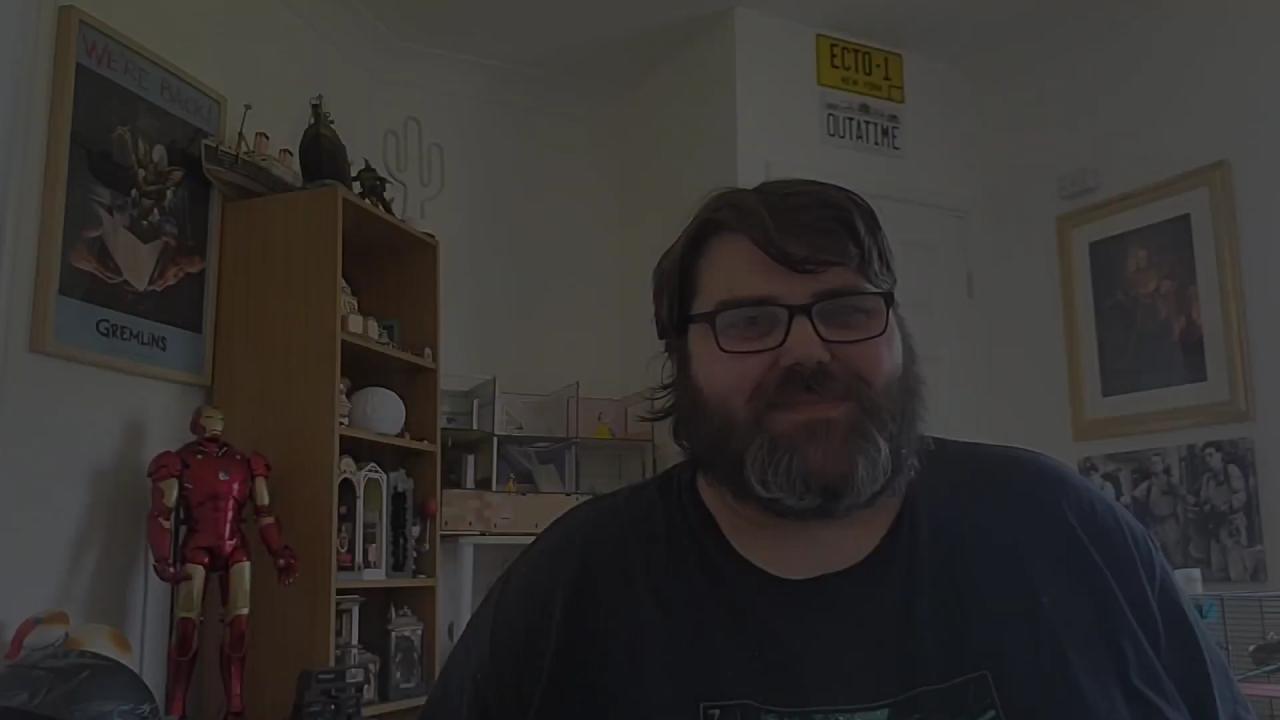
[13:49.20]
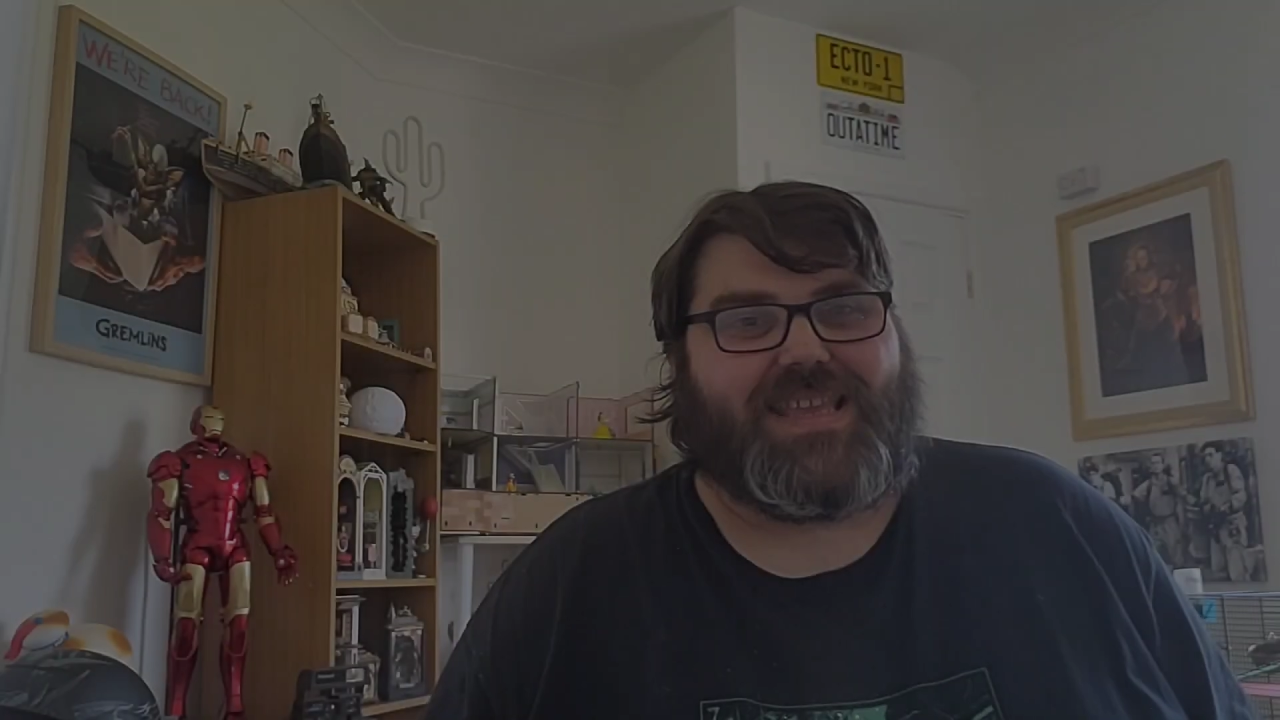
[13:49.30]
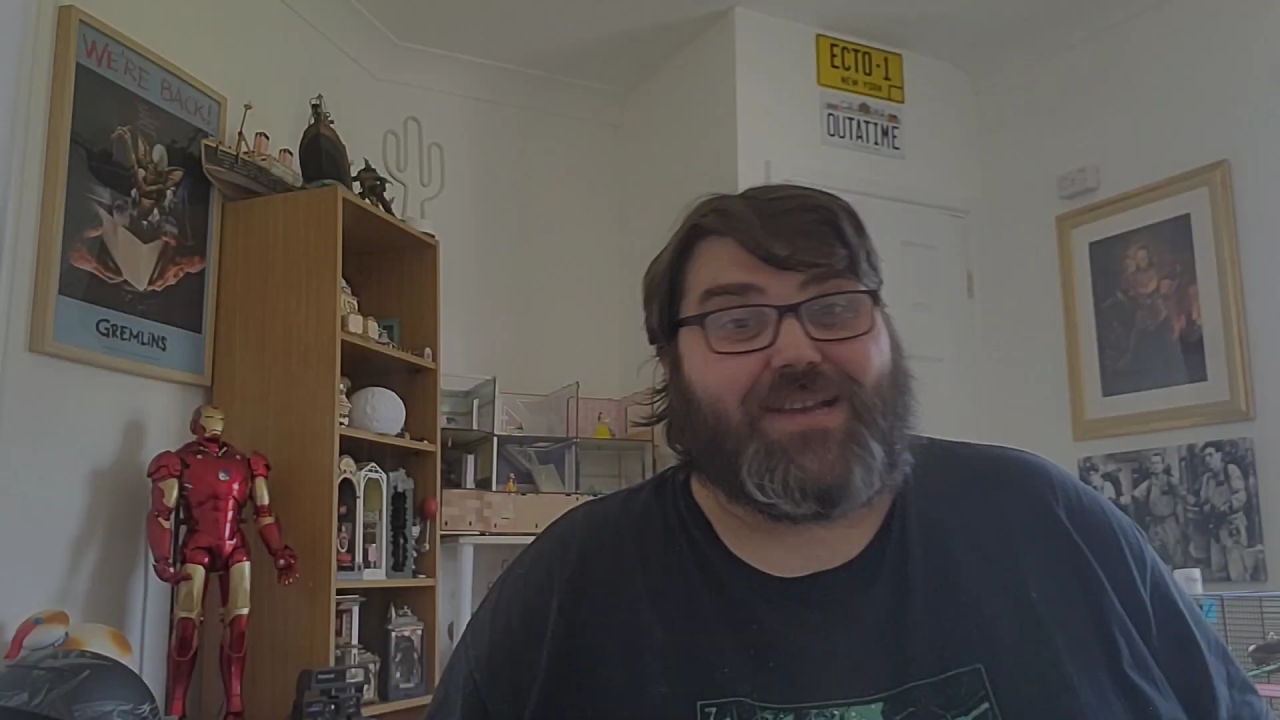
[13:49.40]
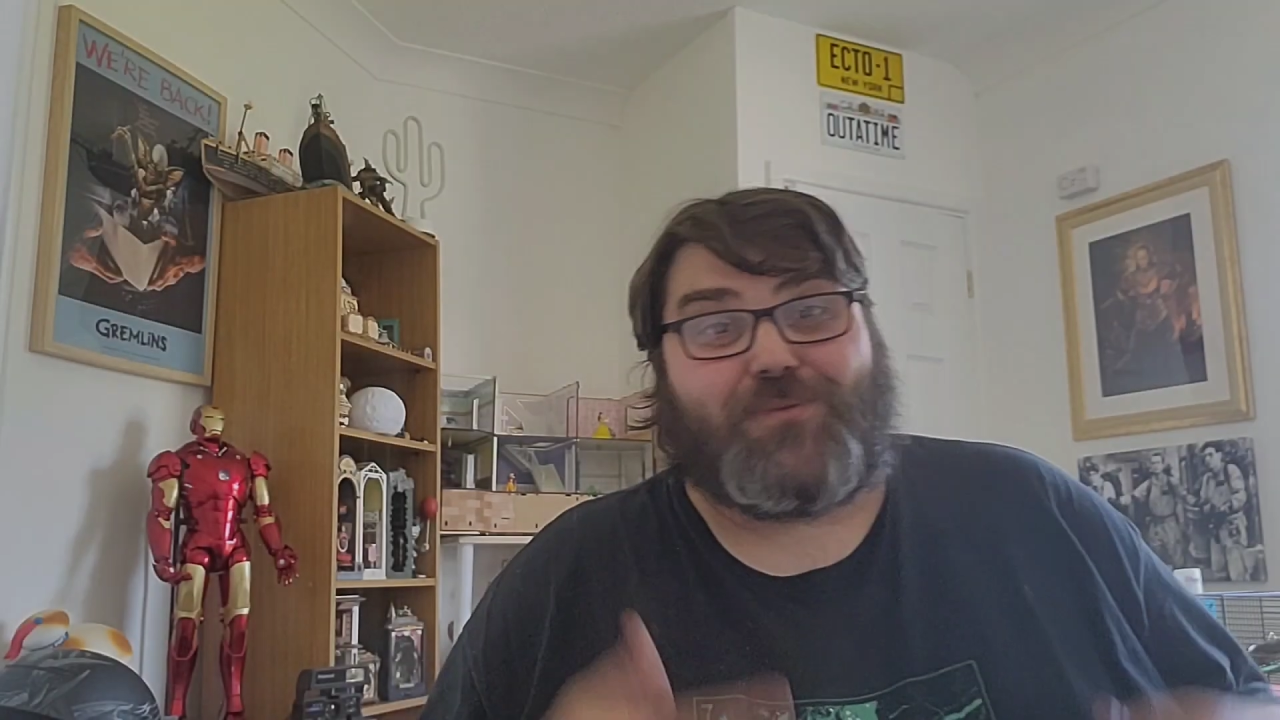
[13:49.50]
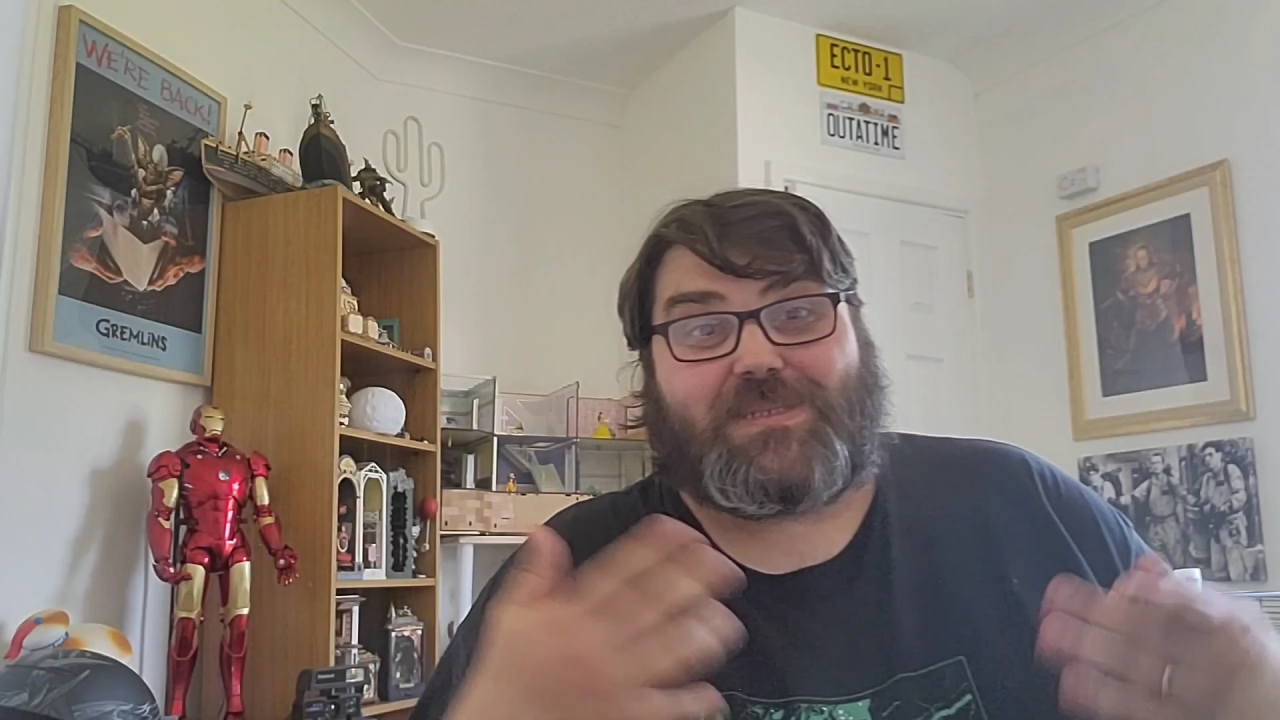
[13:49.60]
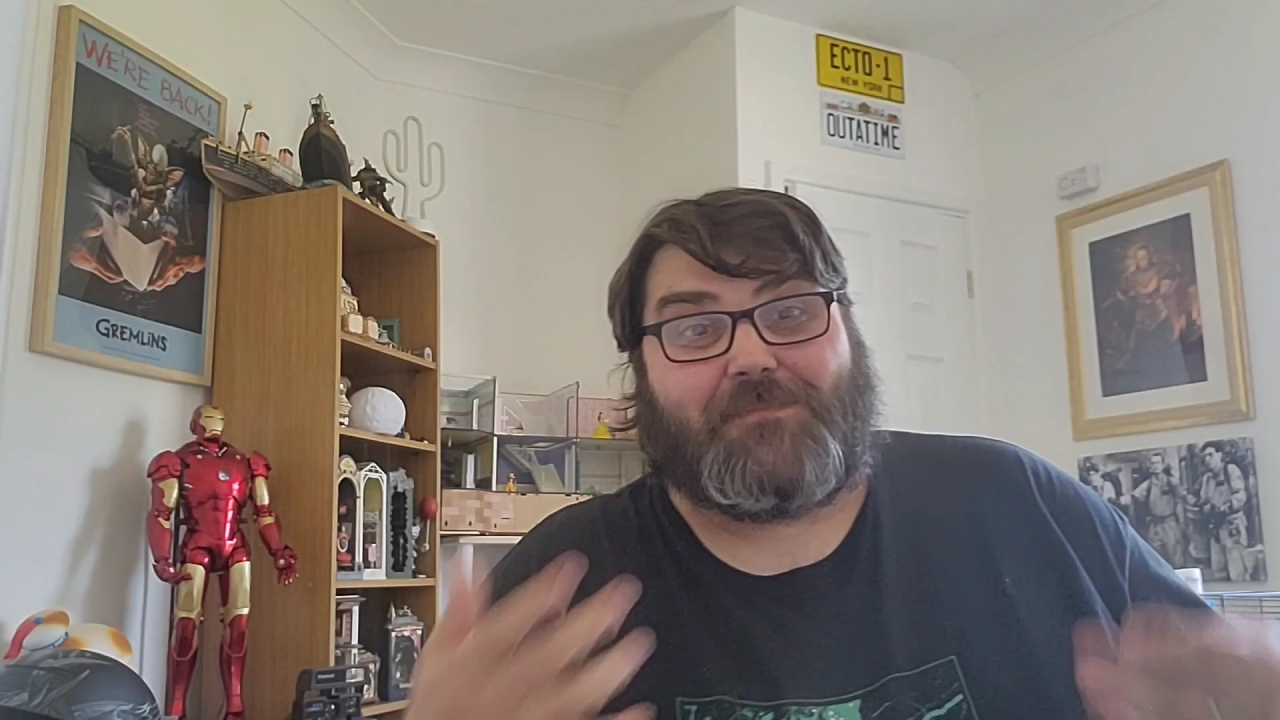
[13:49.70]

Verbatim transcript: It was